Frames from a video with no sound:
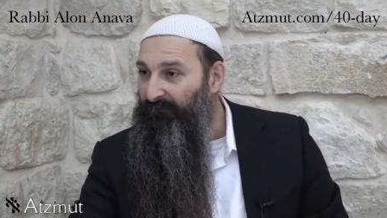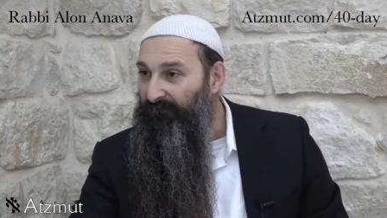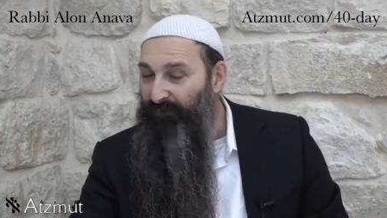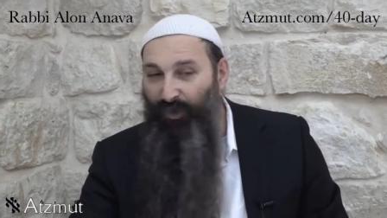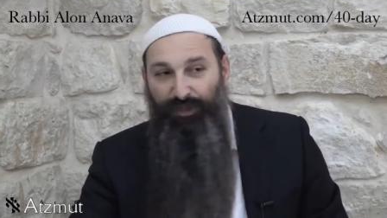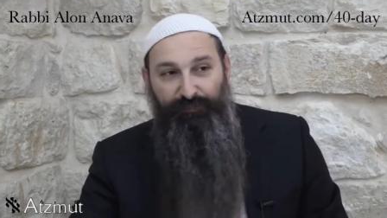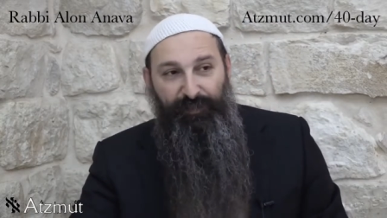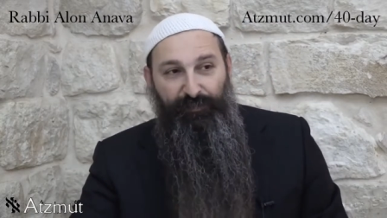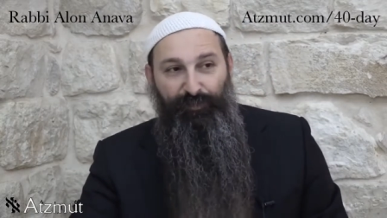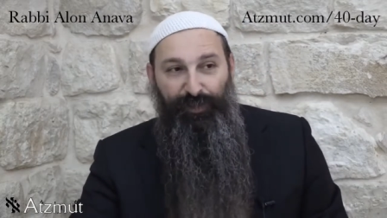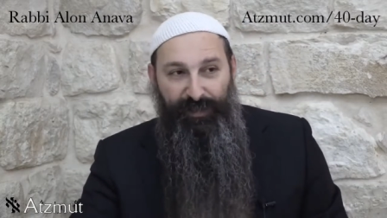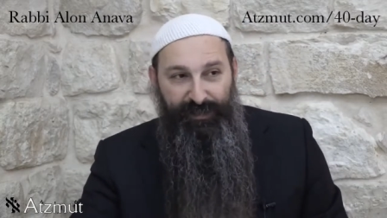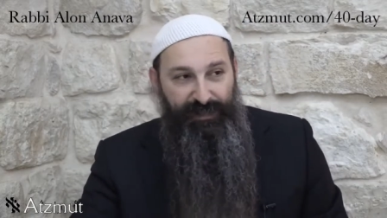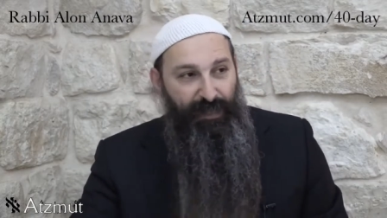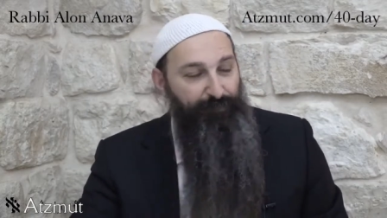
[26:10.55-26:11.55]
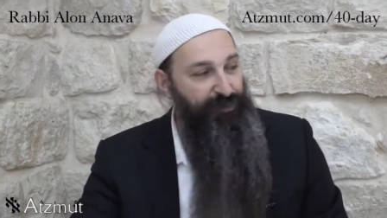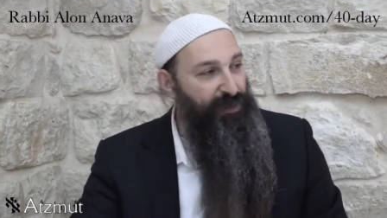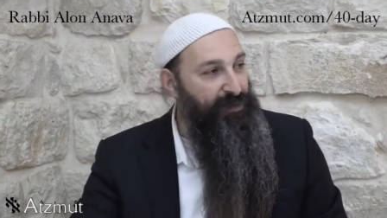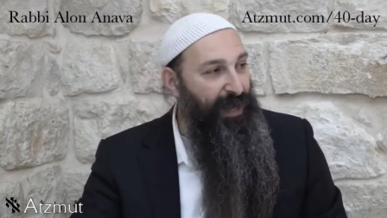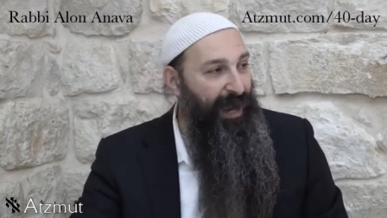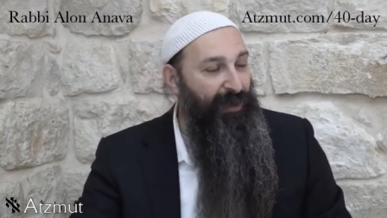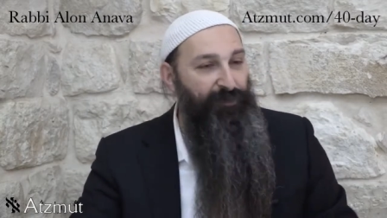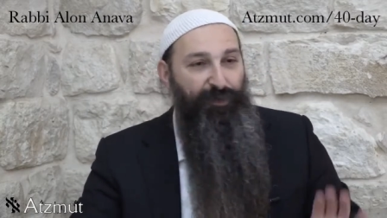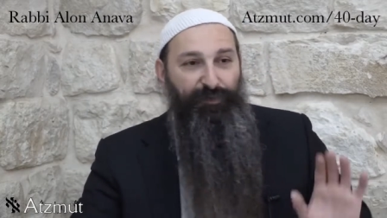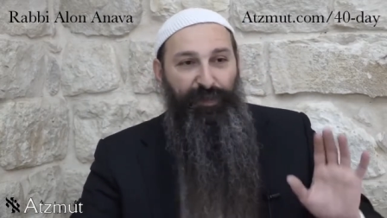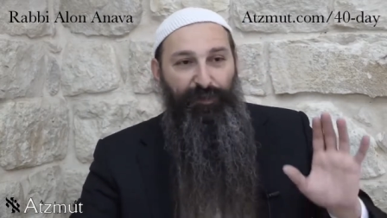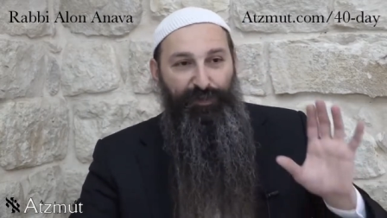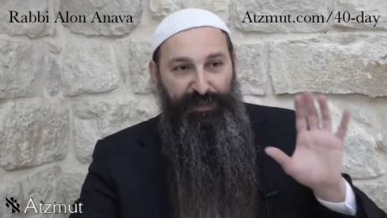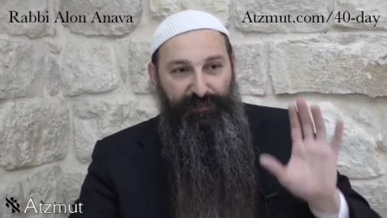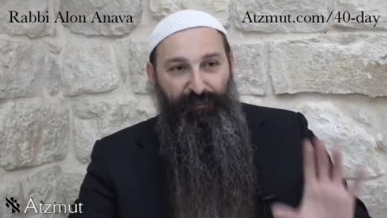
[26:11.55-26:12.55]
Most people accept it. Either
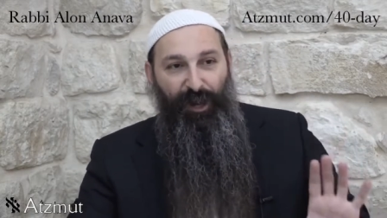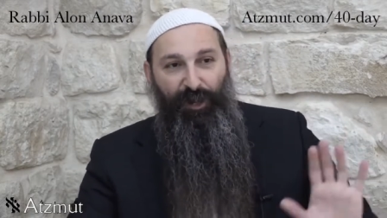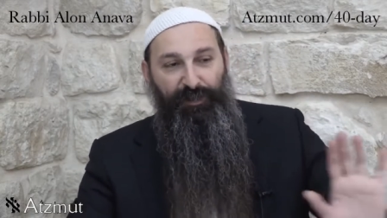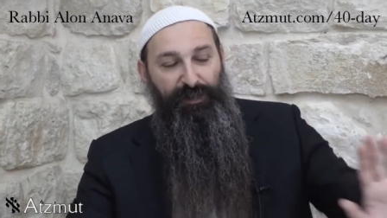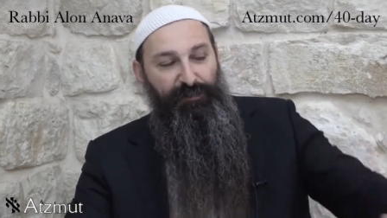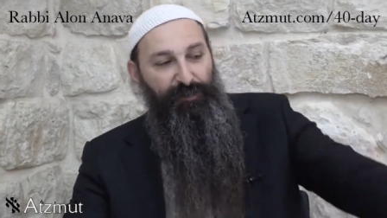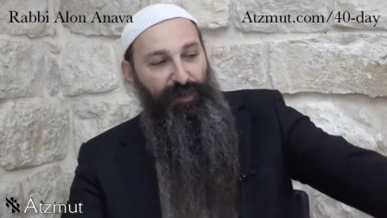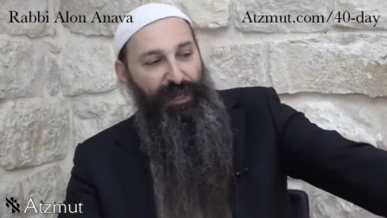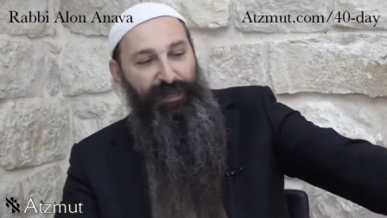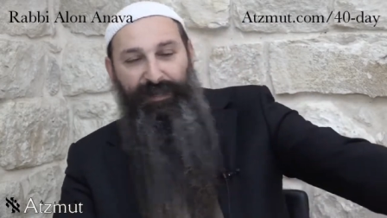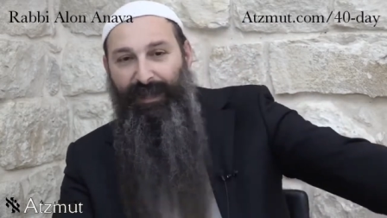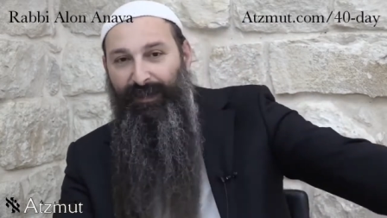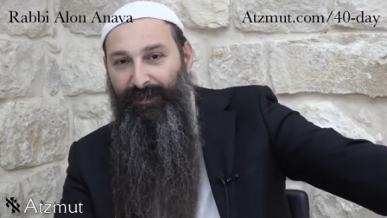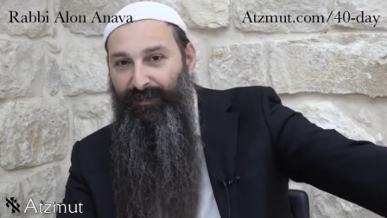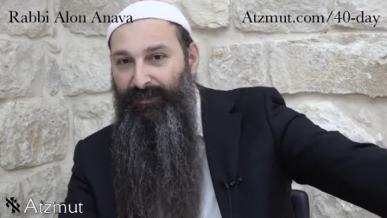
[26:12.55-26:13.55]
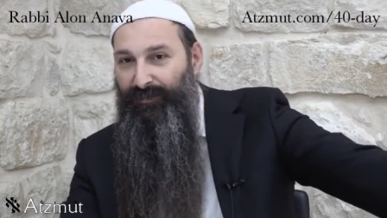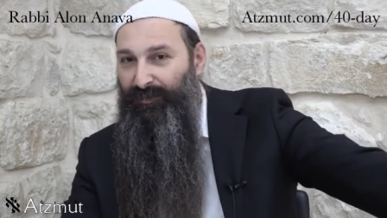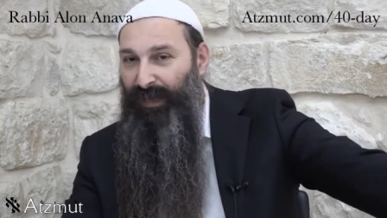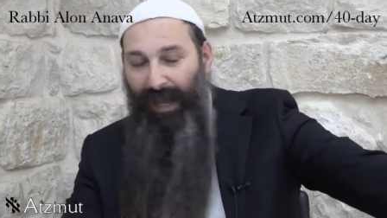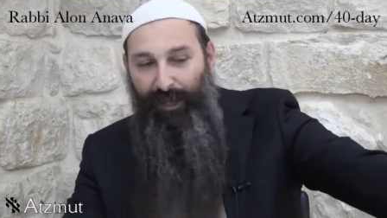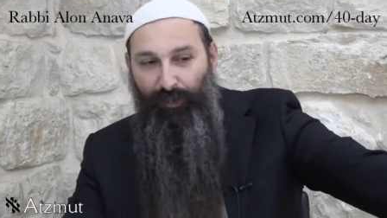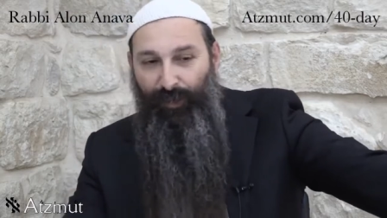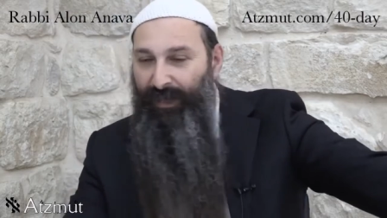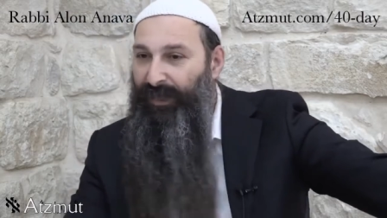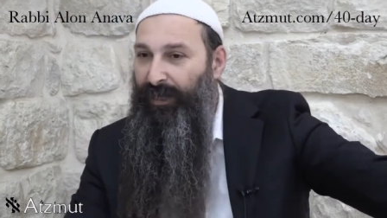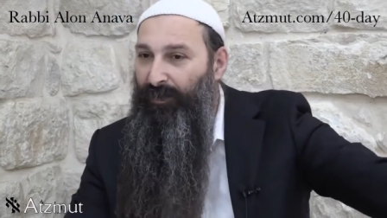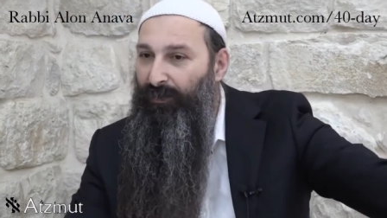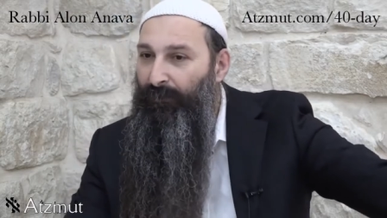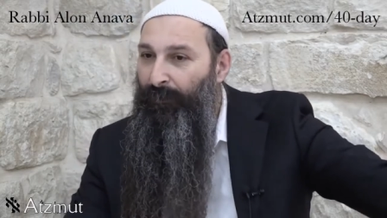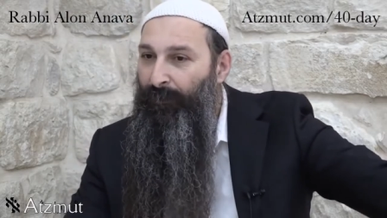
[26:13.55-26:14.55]
they're smart and they're like, I don't want to
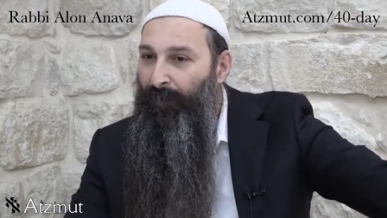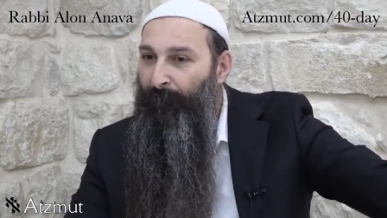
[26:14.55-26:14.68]
hear,